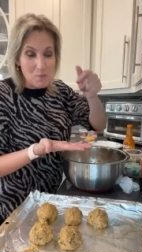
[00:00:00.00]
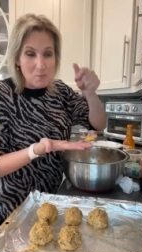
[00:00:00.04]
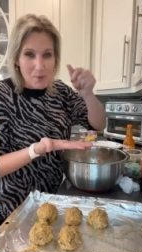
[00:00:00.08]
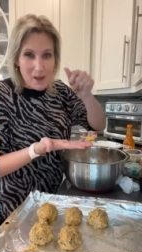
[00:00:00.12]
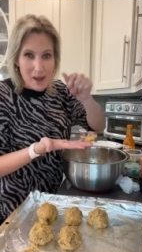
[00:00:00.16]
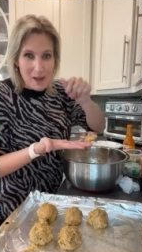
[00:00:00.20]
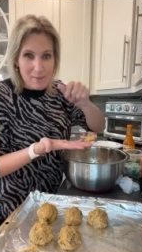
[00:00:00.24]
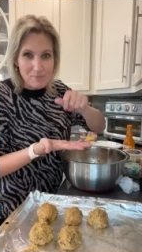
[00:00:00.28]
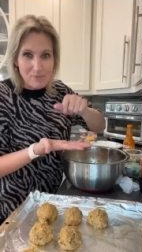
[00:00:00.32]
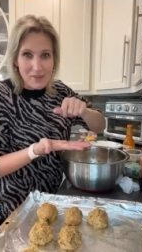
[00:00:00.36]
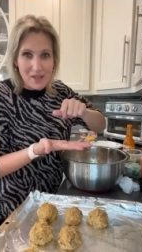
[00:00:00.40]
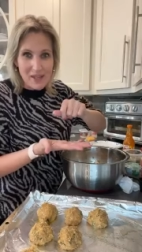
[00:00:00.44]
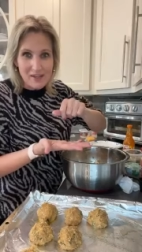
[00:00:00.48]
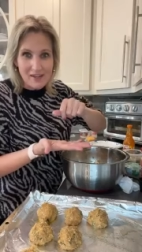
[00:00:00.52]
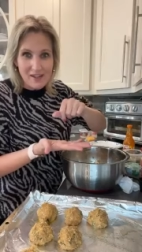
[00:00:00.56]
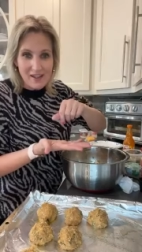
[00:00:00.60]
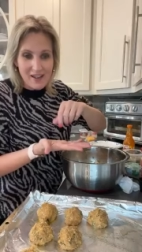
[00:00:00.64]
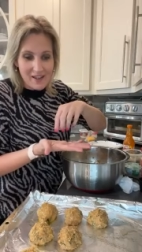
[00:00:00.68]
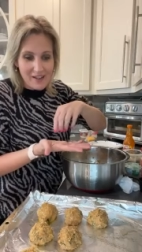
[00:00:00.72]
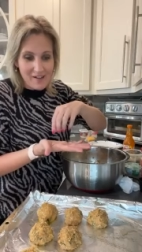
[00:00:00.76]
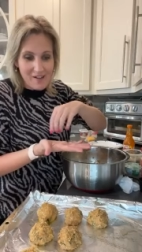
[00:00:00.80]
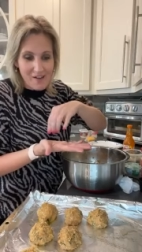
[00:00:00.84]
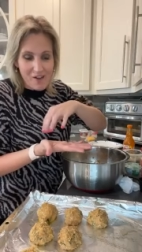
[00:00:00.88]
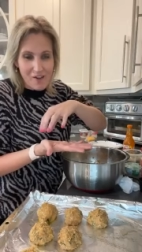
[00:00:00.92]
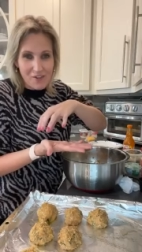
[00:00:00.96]
when you pop that
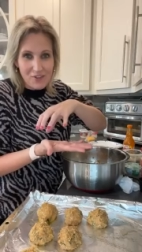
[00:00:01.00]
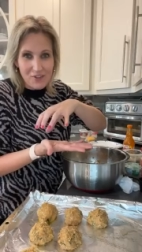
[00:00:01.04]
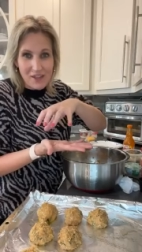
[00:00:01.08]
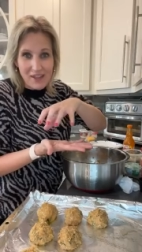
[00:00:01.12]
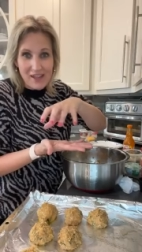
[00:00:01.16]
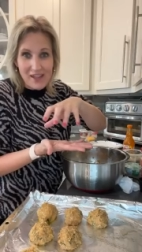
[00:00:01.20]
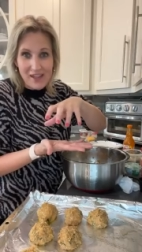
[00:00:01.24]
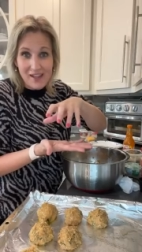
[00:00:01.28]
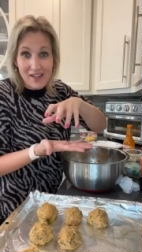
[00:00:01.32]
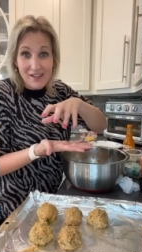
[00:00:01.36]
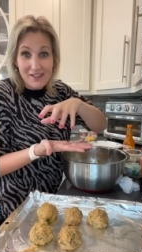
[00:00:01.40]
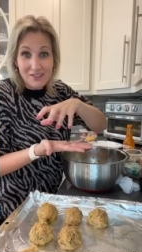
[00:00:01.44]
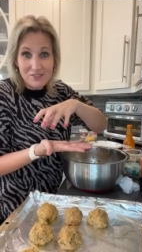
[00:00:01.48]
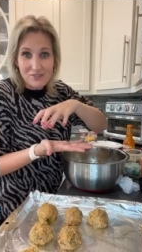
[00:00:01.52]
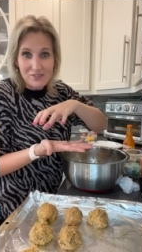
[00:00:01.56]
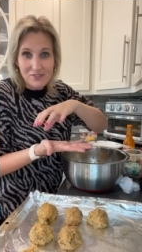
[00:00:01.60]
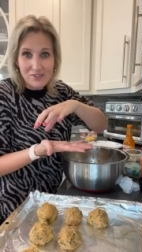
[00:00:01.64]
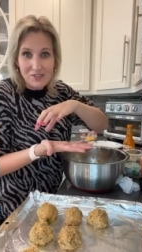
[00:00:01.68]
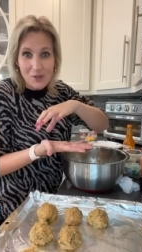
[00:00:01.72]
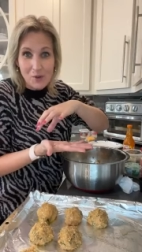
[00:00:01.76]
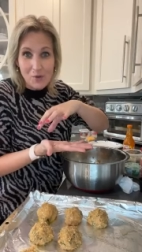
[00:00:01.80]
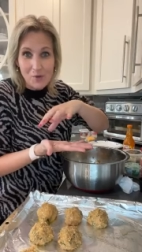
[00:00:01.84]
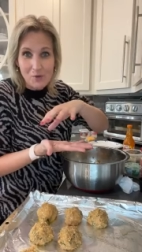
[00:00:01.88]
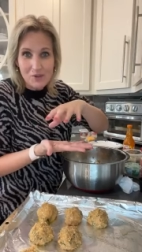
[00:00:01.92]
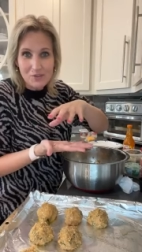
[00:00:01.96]
egg, all the egg
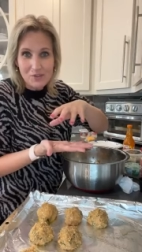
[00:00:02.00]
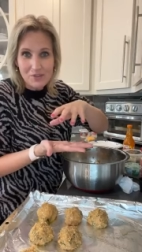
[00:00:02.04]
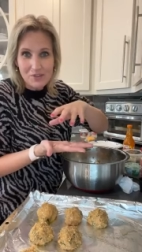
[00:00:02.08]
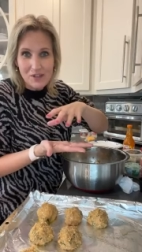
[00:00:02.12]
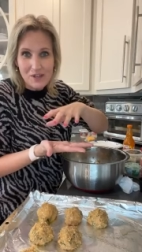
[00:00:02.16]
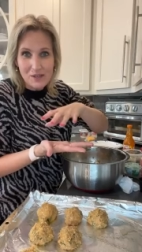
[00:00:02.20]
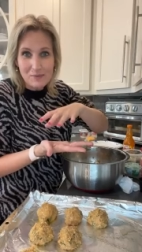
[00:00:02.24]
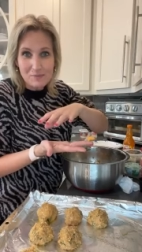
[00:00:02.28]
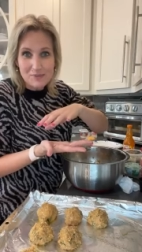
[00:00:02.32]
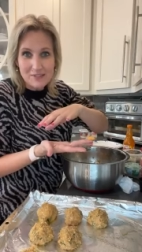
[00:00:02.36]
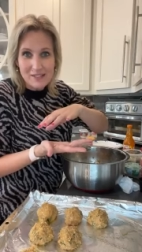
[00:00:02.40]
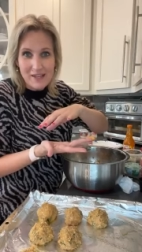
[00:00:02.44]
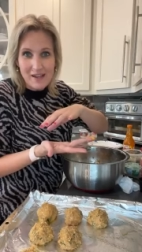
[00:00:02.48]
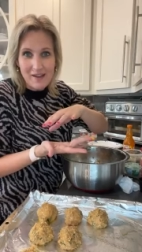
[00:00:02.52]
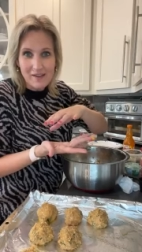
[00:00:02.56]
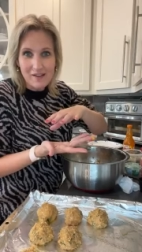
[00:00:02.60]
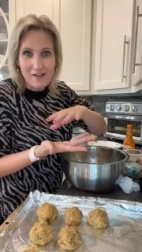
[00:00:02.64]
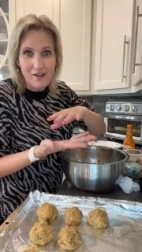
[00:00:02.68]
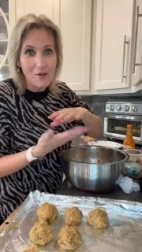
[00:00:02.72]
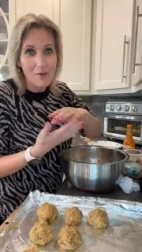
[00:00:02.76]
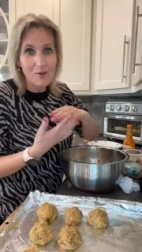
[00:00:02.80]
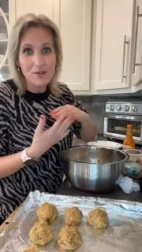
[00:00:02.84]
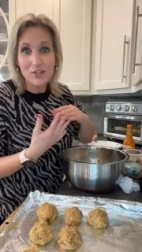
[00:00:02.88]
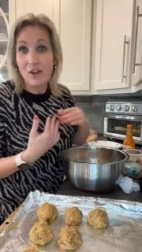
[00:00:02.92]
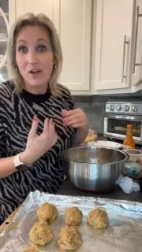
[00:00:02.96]
yolk comes
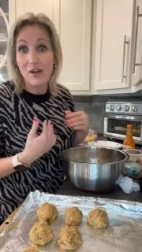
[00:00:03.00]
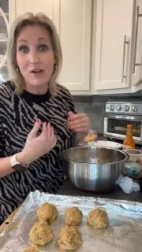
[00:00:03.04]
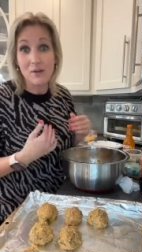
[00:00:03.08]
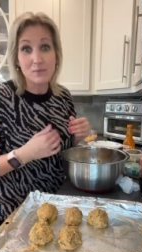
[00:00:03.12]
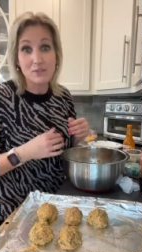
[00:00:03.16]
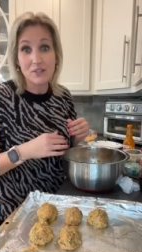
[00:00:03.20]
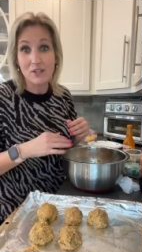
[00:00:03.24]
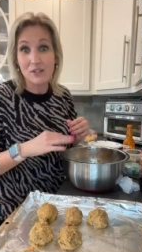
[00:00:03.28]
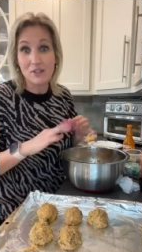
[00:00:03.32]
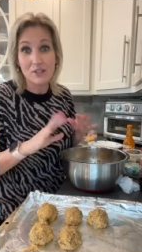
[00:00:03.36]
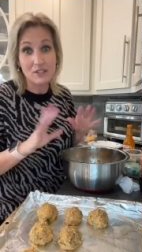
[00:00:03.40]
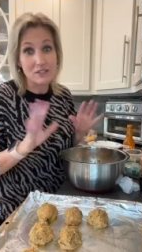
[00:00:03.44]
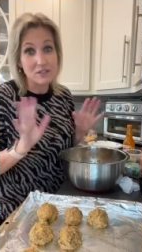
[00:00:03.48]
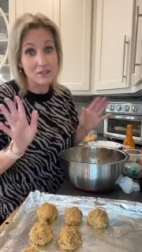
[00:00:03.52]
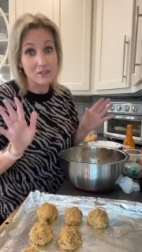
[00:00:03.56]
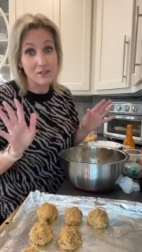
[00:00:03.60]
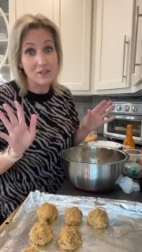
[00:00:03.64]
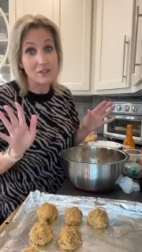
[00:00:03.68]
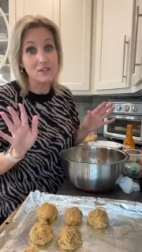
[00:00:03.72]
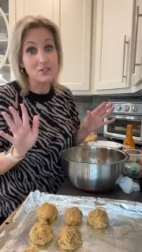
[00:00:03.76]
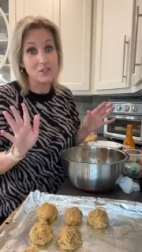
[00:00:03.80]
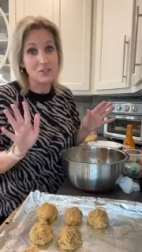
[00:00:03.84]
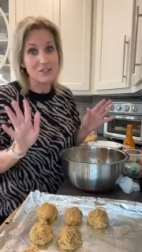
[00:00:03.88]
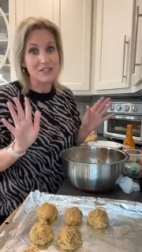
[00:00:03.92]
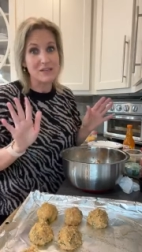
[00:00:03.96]
out. Oh, y'all, I'm telling you, it's
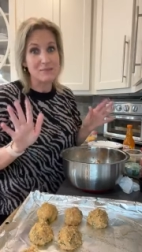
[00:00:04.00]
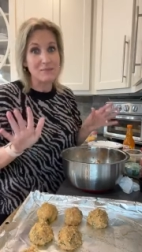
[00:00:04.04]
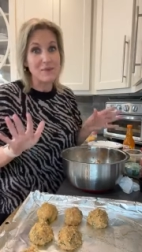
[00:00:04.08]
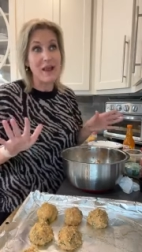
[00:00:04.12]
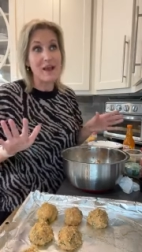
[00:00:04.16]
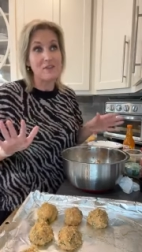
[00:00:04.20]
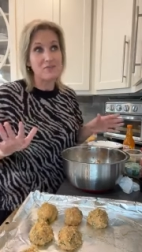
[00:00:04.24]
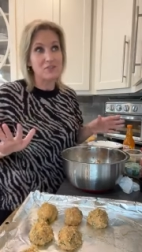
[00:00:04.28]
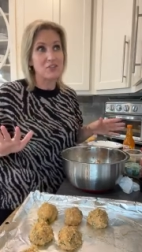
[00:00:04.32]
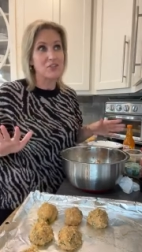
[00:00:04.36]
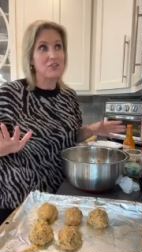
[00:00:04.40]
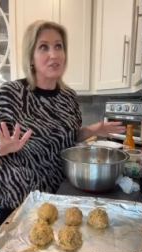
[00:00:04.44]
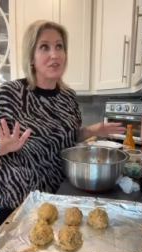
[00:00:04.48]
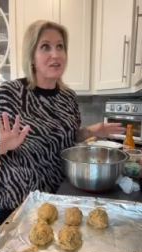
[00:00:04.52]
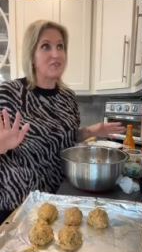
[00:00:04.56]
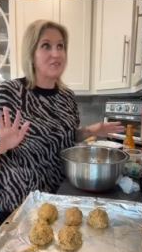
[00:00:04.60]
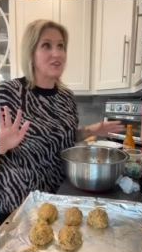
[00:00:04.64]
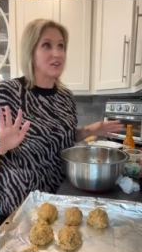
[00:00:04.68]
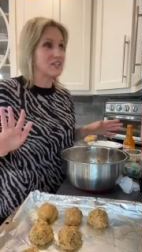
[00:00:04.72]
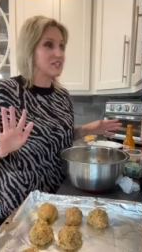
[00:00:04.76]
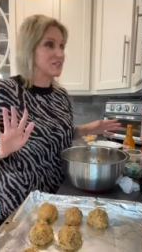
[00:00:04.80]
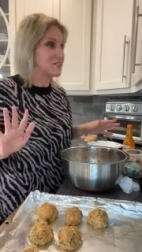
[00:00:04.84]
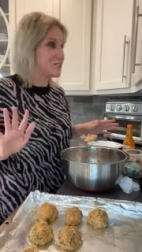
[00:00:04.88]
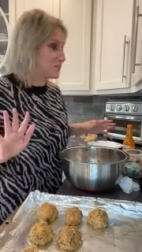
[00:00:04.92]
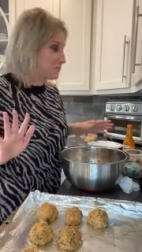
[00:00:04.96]
delicious. I may have to do that
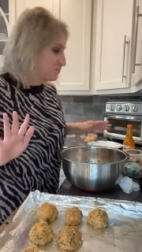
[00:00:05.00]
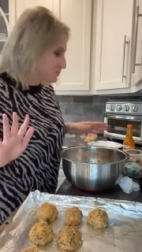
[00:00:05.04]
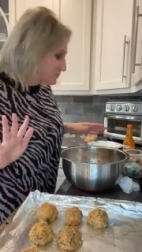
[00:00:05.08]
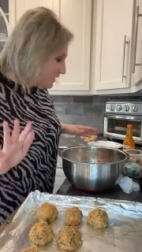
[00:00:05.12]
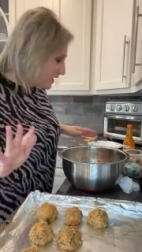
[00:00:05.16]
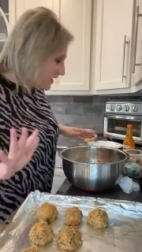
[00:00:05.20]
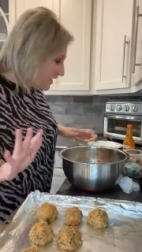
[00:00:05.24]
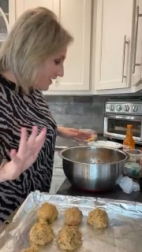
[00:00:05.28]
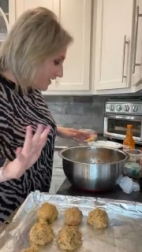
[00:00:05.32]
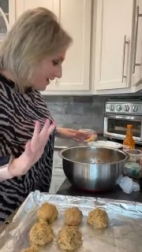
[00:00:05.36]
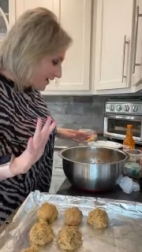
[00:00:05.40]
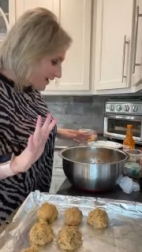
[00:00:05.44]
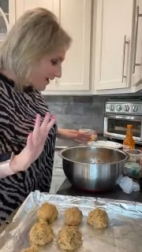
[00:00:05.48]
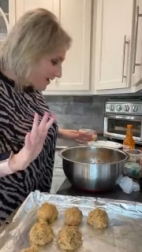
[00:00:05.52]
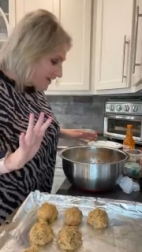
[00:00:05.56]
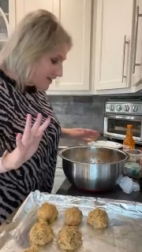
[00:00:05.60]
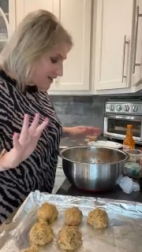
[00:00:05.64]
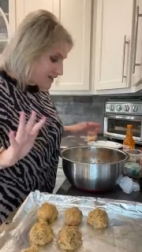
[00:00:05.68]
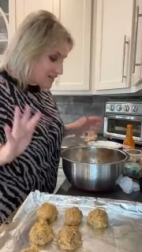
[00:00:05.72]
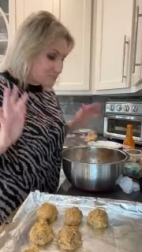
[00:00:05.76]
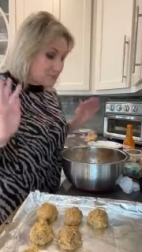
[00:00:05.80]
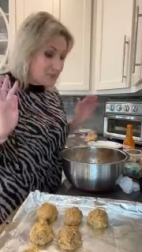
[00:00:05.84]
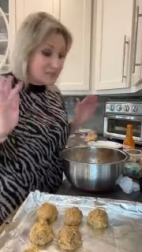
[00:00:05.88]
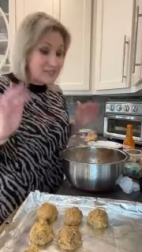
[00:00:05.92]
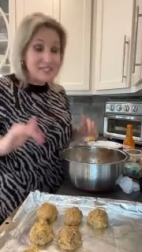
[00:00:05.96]
very soon.
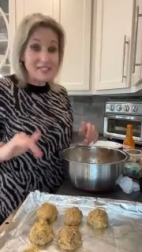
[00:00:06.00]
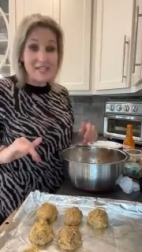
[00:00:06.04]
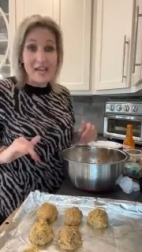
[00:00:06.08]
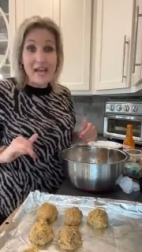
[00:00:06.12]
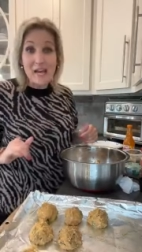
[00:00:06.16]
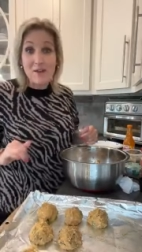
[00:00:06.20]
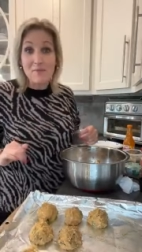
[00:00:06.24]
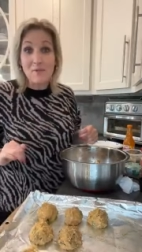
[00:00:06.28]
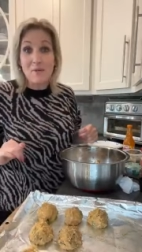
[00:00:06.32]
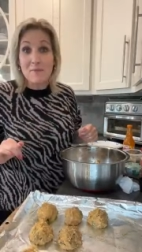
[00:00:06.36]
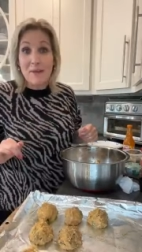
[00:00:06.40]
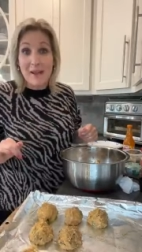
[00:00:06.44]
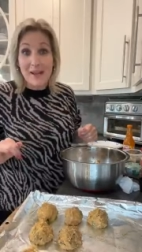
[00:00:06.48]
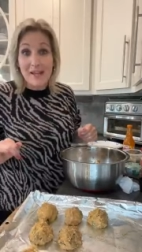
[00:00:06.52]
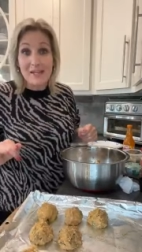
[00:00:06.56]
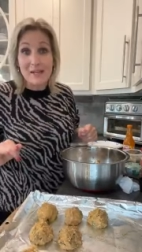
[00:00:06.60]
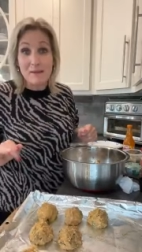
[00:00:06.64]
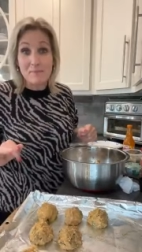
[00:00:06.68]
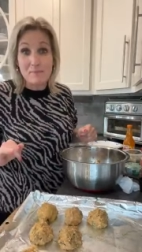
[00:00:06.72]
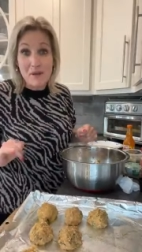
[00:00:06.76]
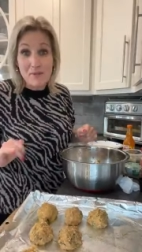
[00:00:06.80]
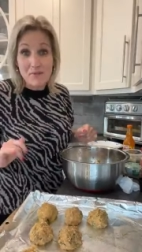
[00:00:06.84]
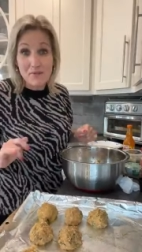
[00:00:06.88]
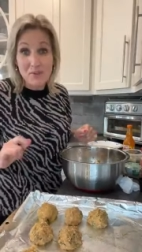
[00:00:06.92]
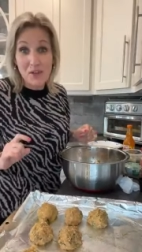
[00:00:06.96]
But tonight we're making
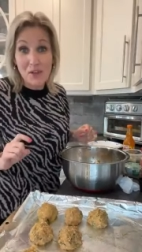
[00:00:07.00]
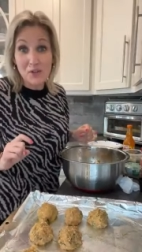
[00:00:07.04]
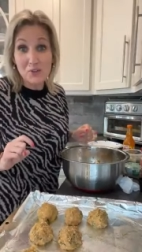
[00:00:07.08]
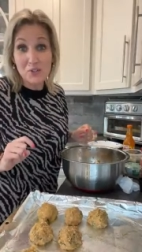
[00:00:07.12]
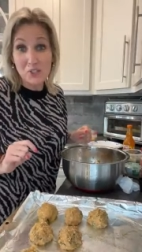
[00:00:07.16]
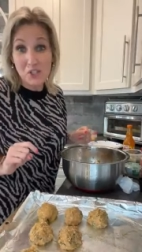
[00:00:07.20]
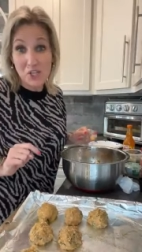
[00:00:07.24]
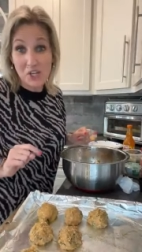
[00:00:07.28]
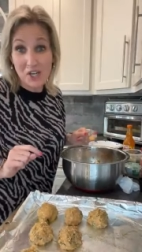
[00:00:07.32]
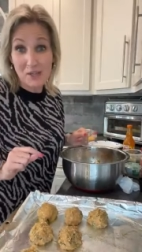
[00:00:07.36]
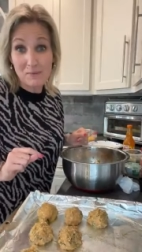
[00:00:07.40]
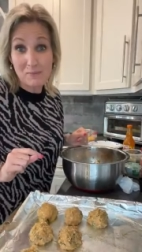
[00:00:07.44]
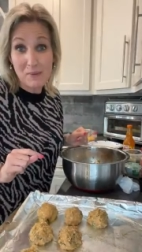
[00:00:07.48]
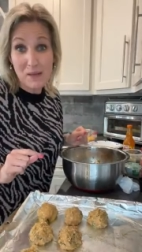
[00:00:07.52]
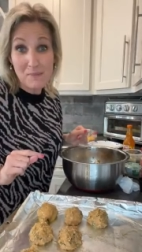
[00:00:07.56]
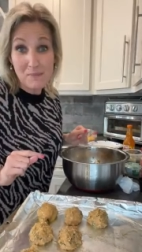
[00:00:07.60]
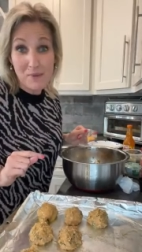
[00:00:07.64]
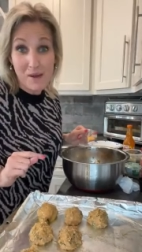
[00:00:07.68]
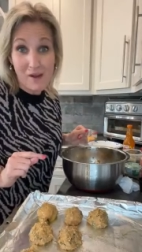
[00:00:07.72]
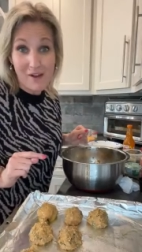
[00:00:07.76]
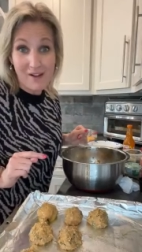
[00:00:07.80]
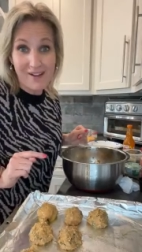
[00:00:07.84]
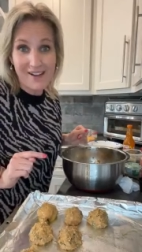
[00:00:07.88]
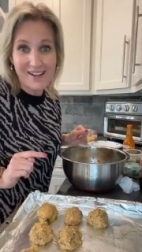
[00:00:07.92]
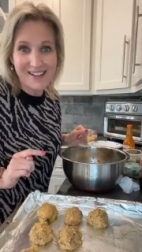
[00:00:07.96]
a buffalo chicken
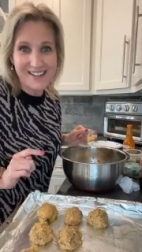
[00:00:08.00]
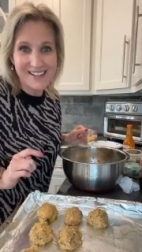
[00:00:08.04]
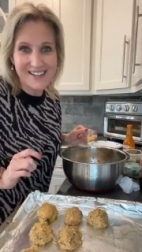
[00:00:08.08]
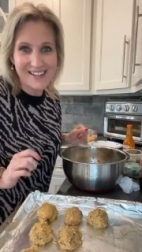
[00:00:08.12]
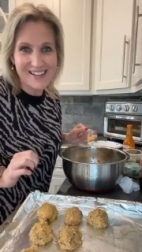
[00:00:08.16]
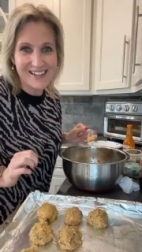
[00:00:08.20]
meatball.